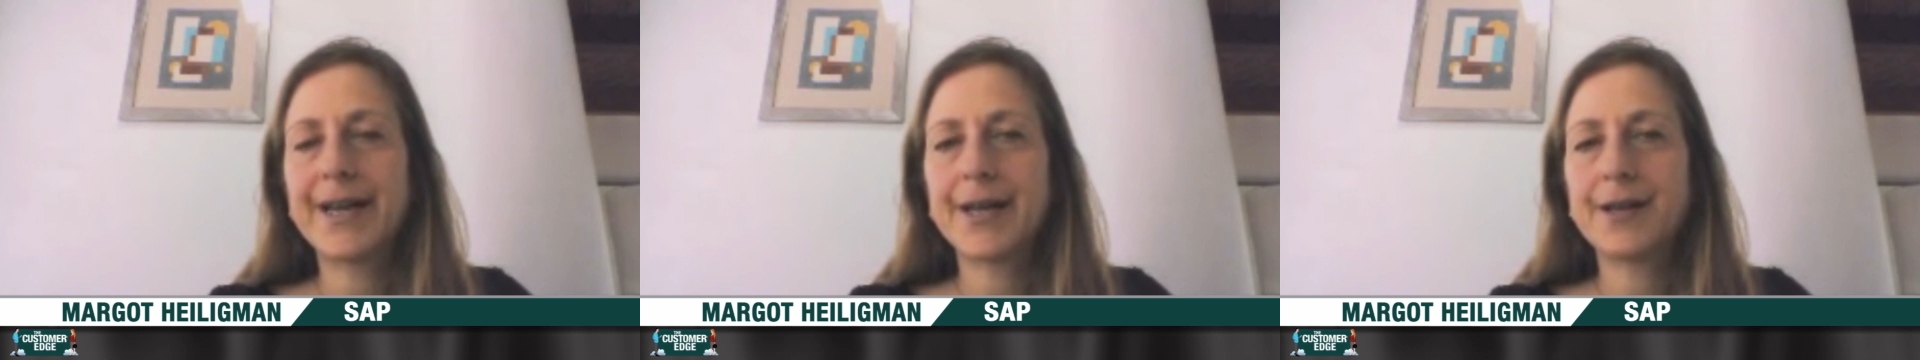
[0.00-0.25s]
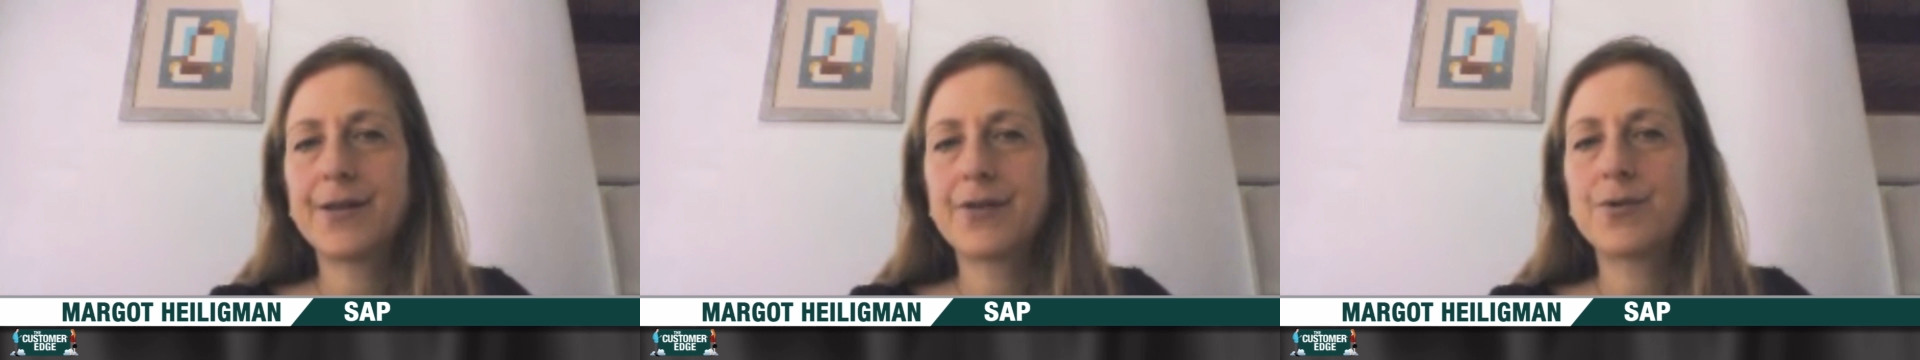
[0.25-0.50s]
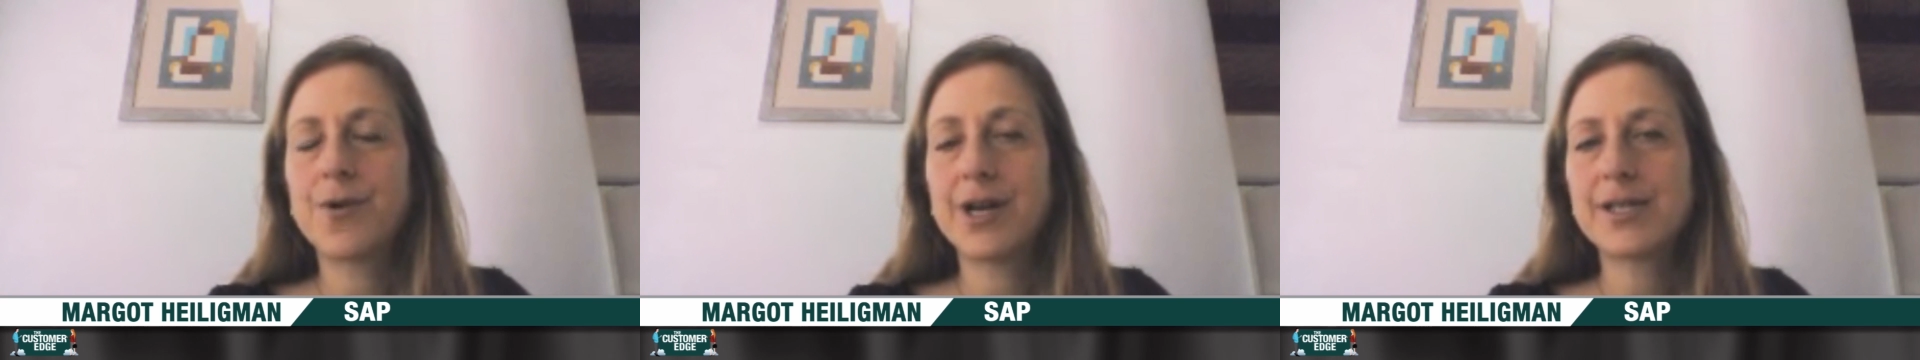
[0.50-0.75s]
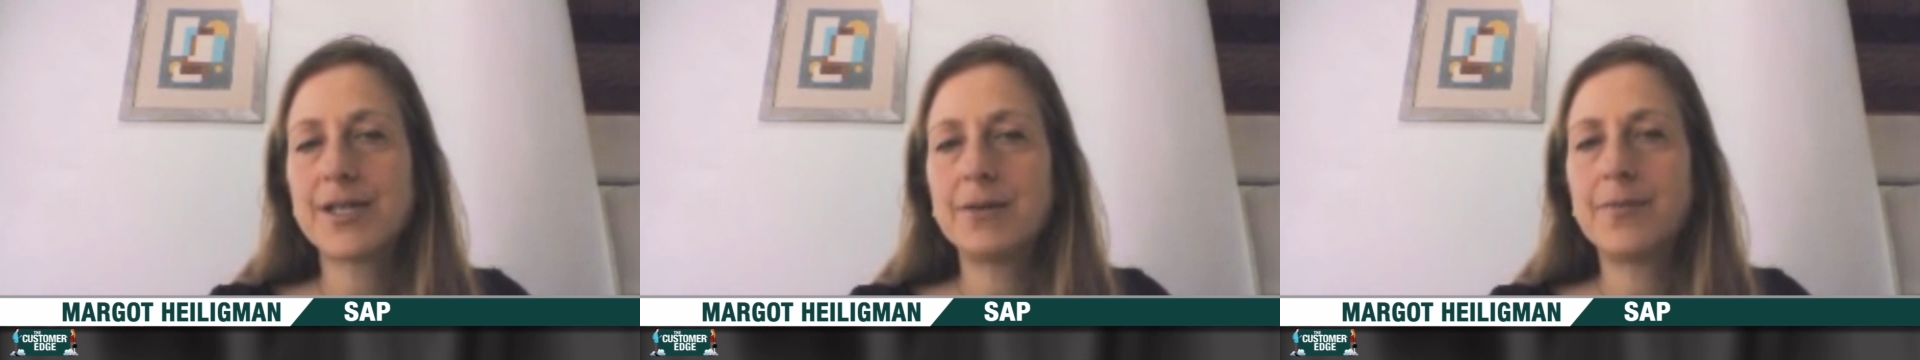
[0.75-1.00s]
and through
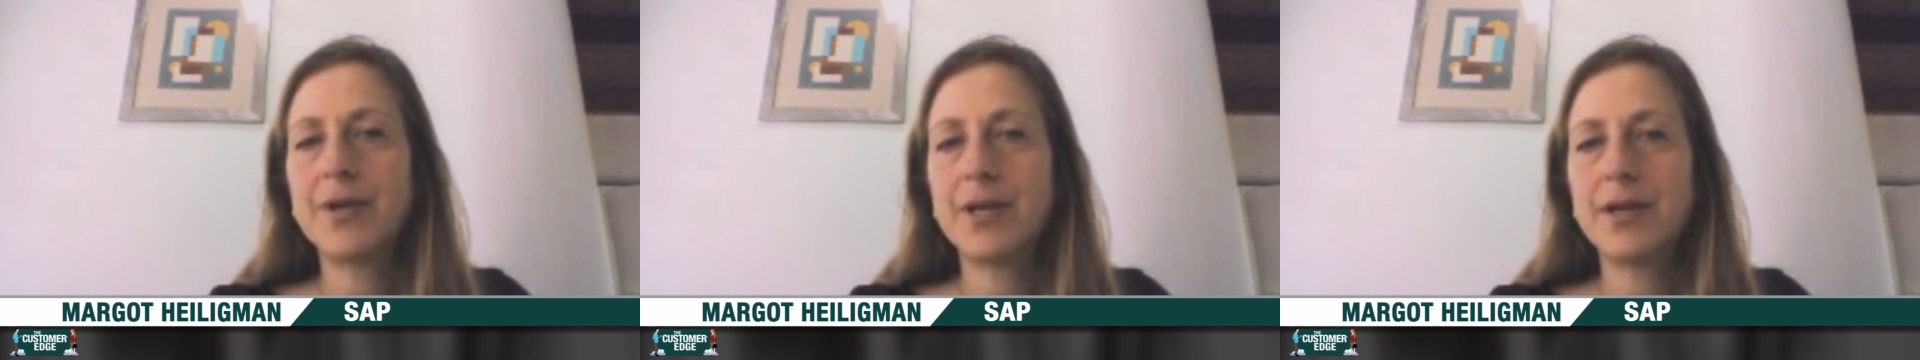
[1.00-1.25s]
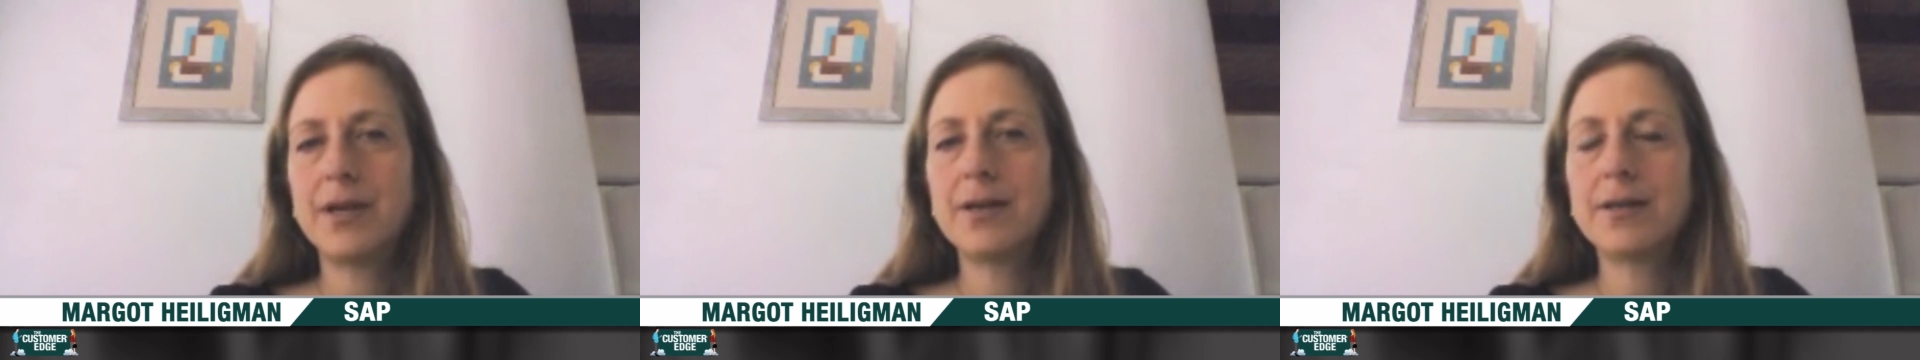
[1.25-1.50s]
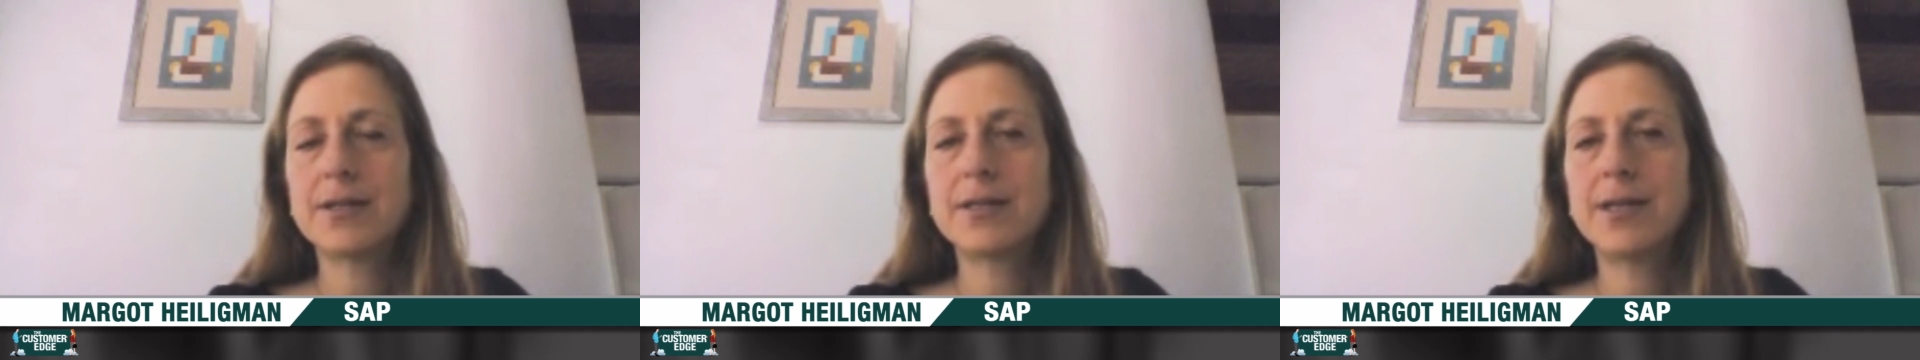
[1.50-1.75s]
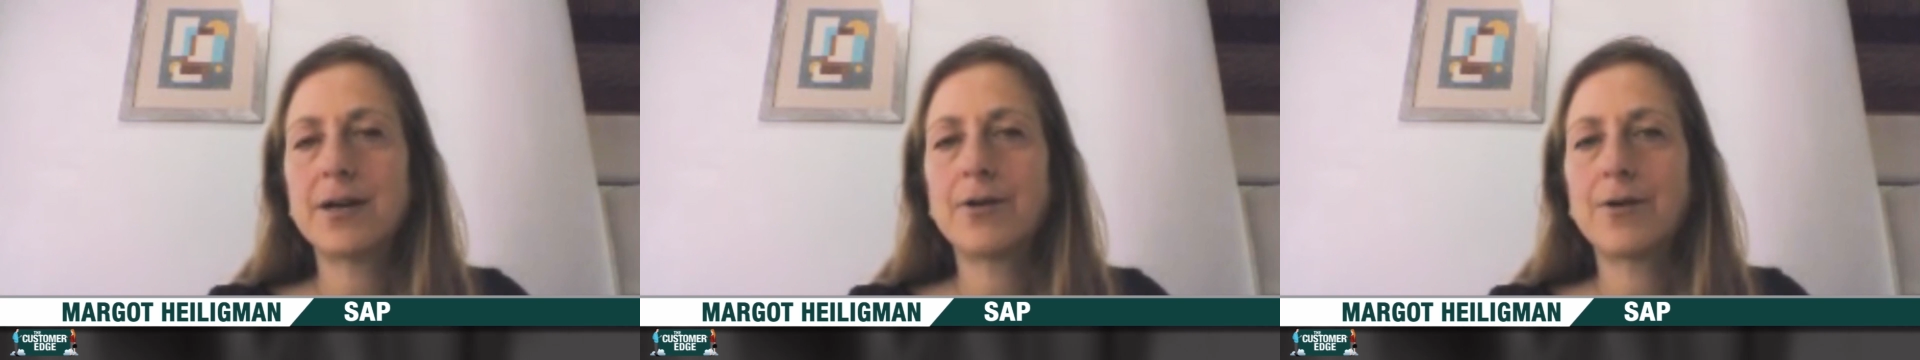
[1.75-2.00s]
SAP
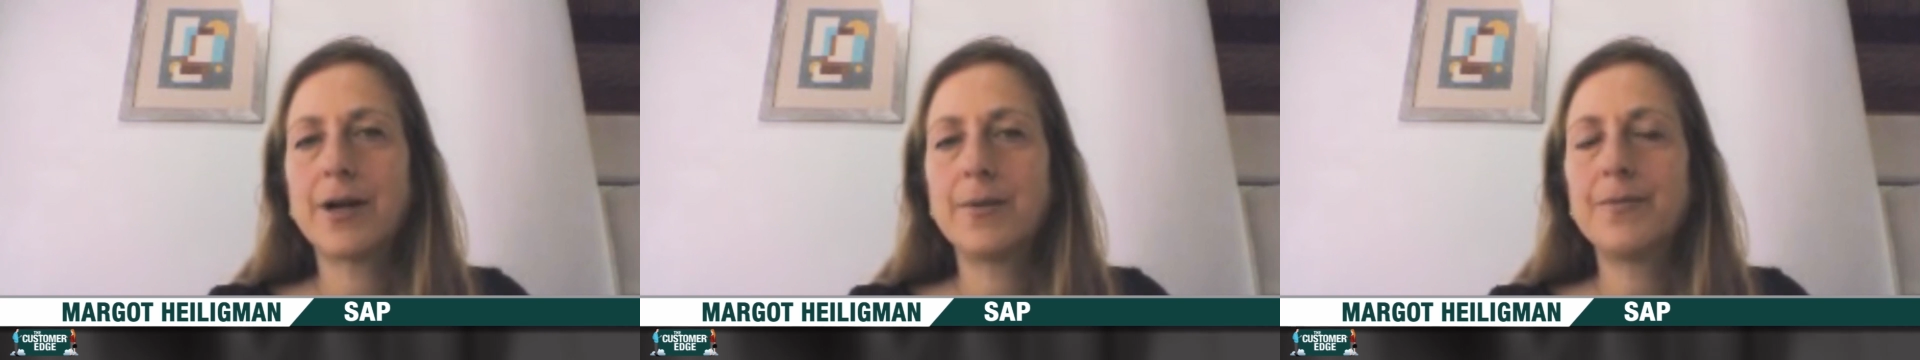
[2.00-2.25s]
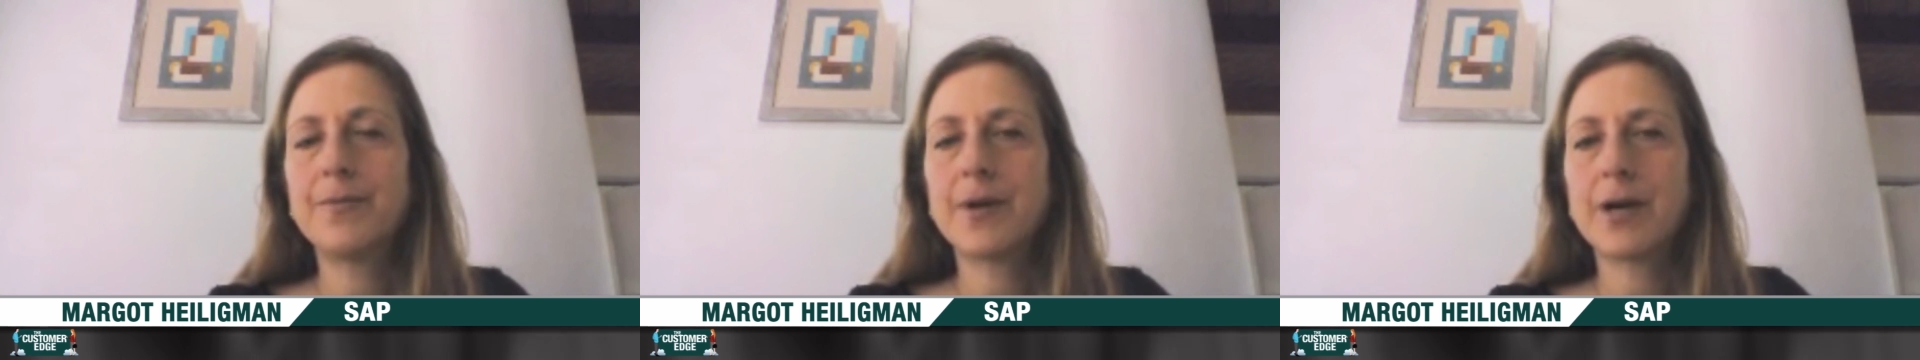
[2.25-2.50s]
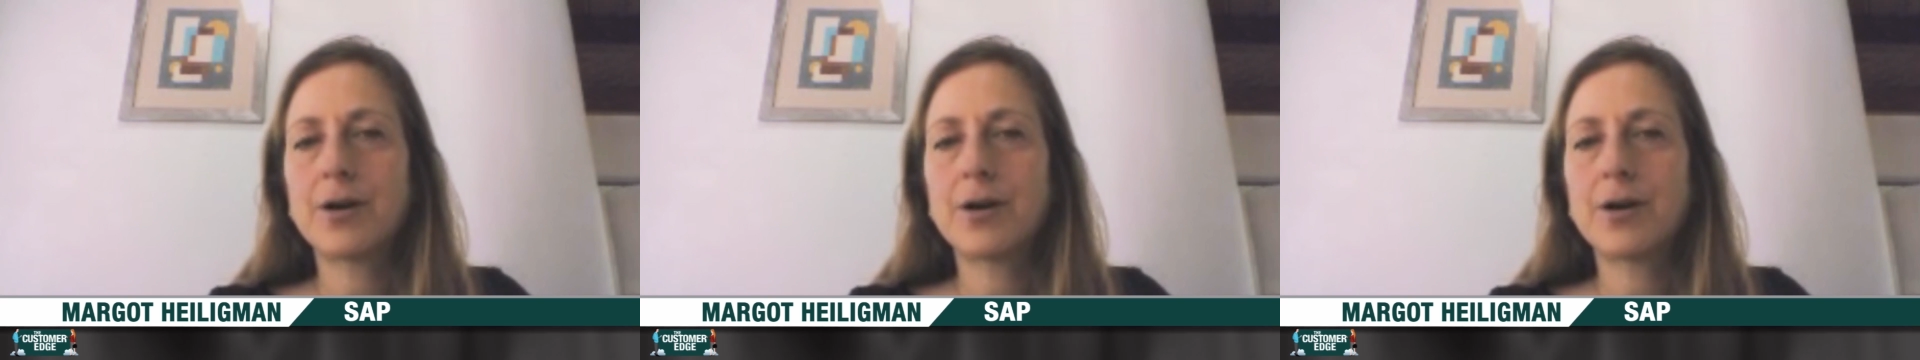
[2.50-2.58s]
CRM.